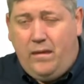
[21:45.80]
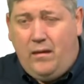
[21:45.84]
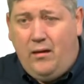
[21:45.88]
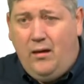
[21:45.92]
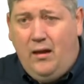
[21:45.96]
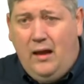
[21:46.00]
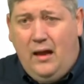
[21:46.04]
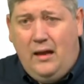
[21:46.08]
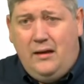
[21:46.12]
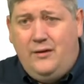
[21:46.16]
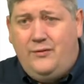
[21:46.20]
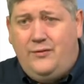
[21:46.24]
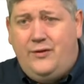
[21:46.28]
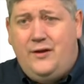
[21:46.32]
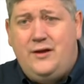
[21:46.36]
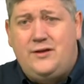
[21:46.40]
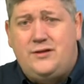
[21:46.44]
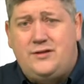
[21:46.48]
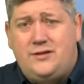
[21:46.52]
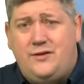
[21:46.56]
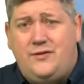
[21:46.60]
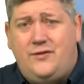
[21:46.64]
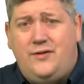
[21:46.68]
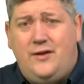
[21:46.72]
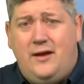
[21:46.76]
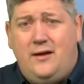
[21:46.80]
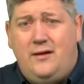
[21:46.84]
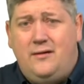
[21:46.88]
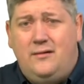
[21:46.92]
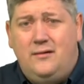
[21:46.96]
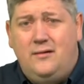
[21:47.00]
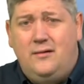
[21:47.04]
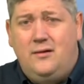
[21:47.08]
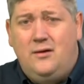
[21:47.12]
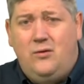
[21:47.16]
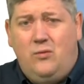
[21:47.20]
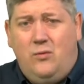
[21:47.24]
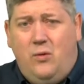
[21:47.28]
And here's the thing
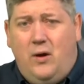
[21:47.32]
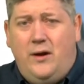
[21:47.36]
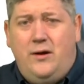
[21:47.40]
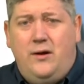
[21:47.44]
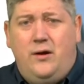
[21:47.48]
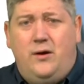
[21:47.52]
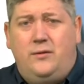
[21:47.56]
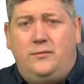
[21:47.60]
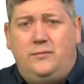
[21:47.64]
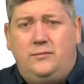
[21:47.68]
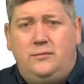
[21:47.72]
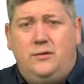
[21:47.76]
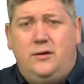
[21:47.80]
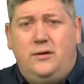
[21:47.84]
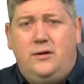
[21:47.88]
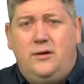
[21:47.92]
why not?